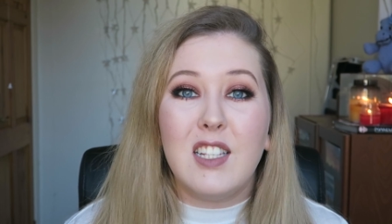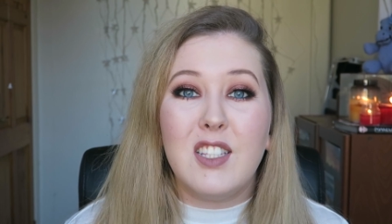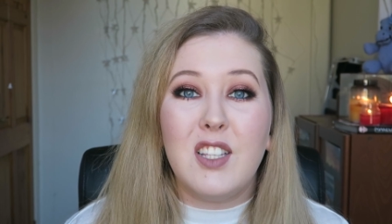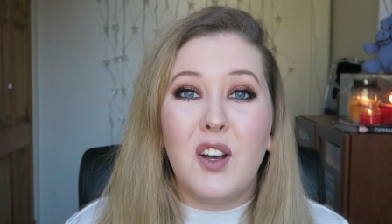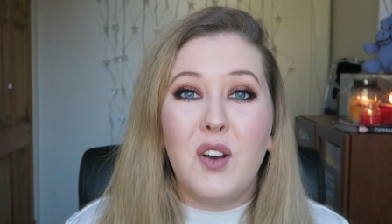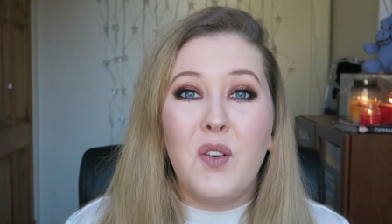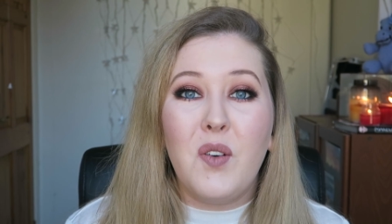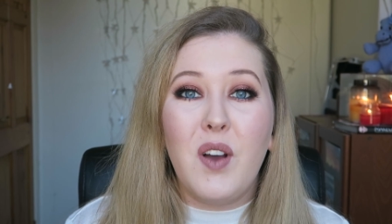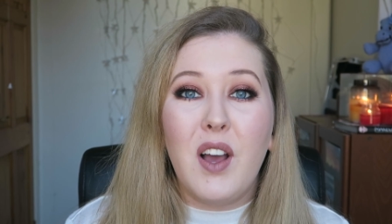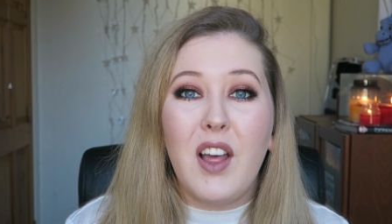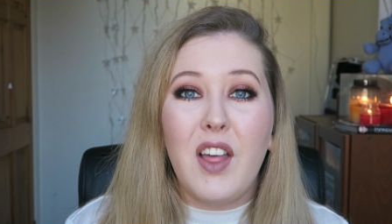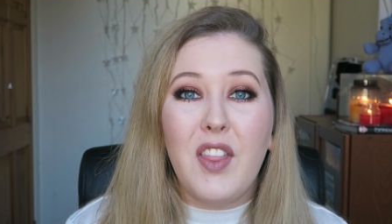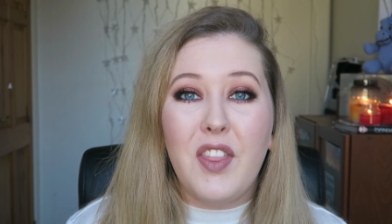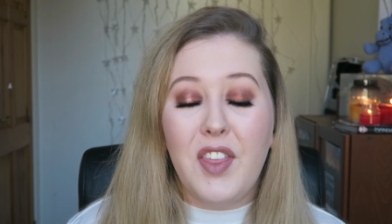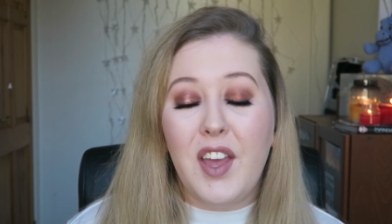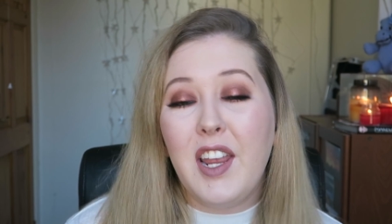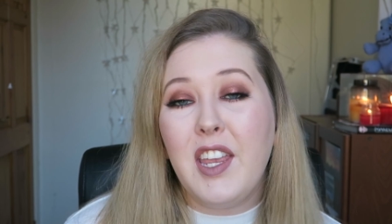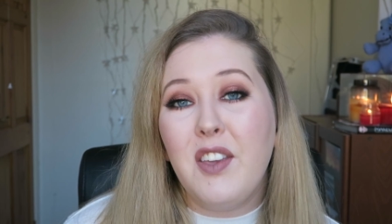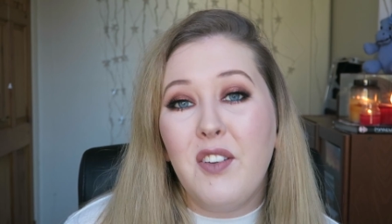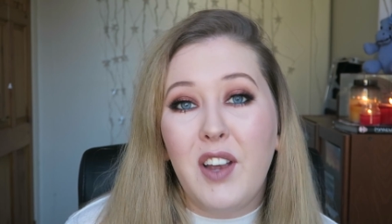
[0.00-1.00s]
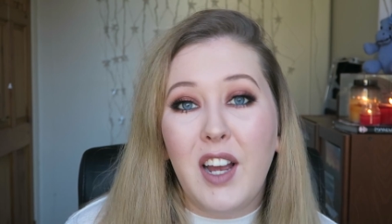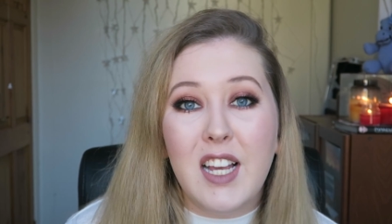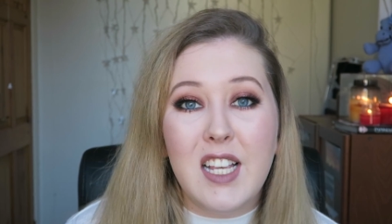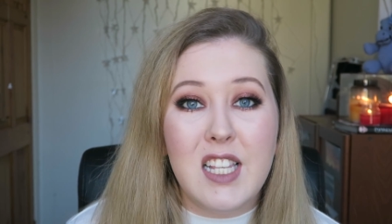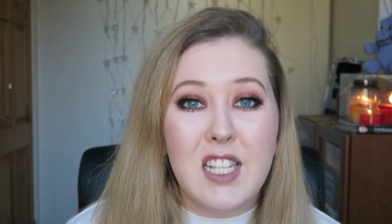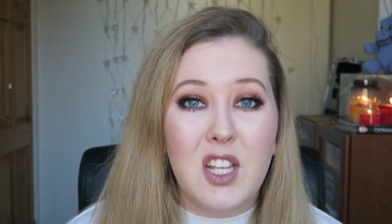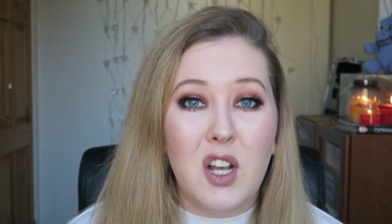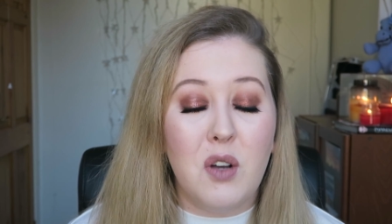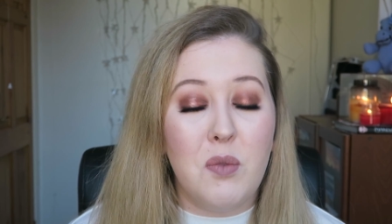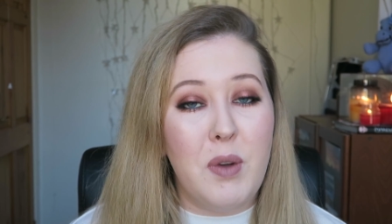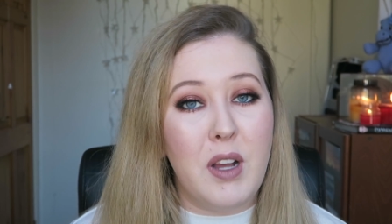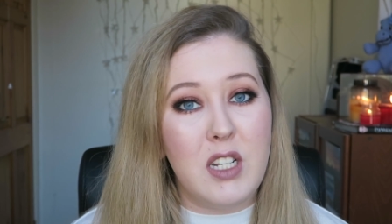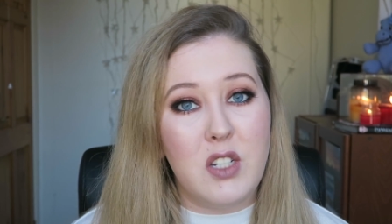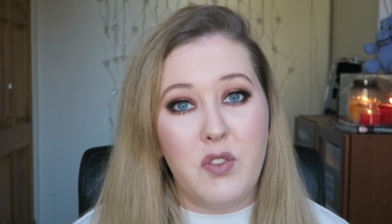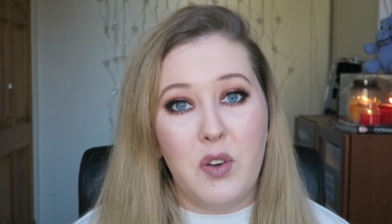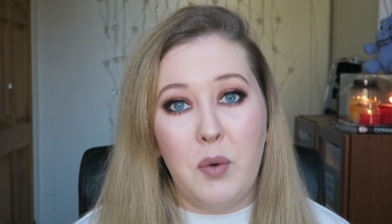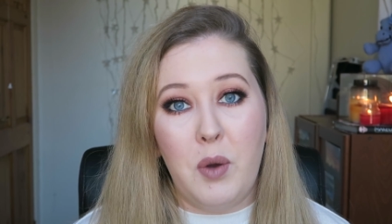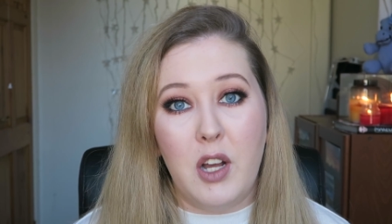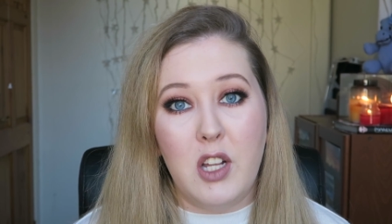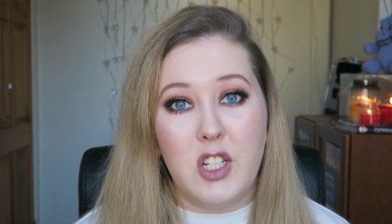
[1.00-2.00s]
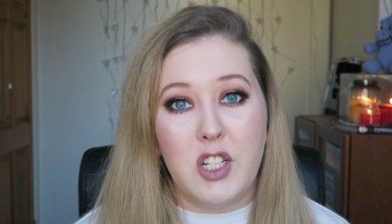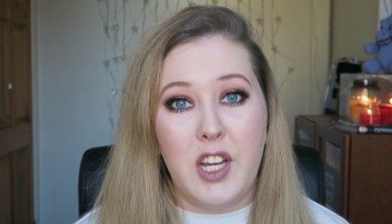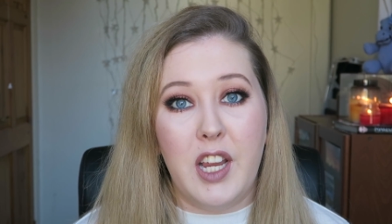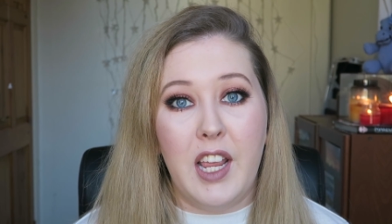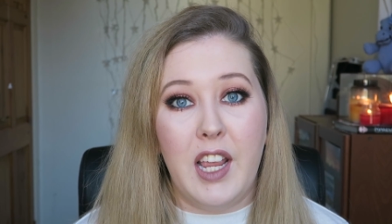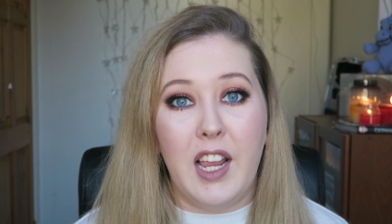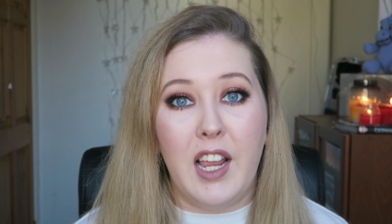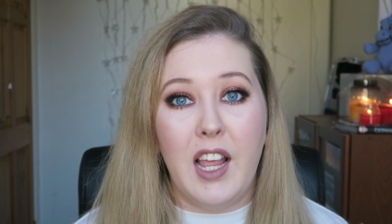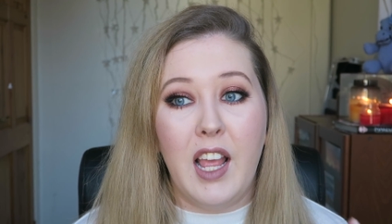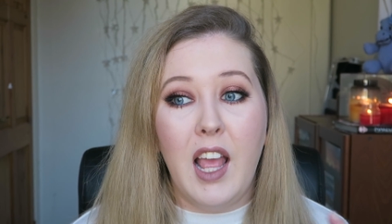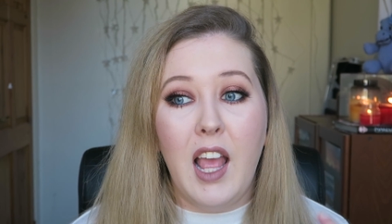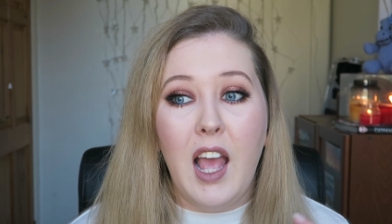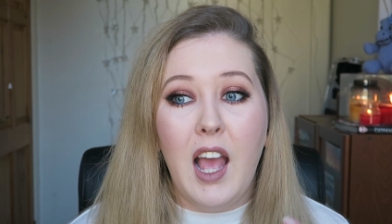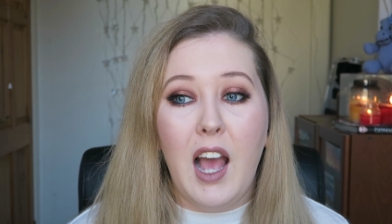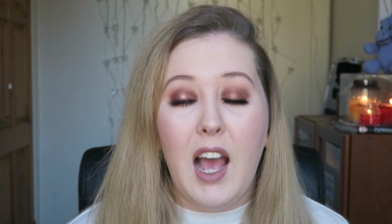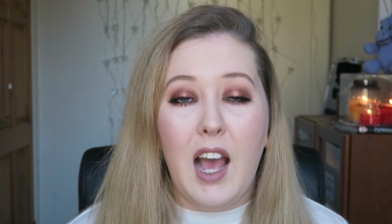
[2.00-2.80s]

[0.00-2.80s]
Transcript: So thank you guys so much for watching.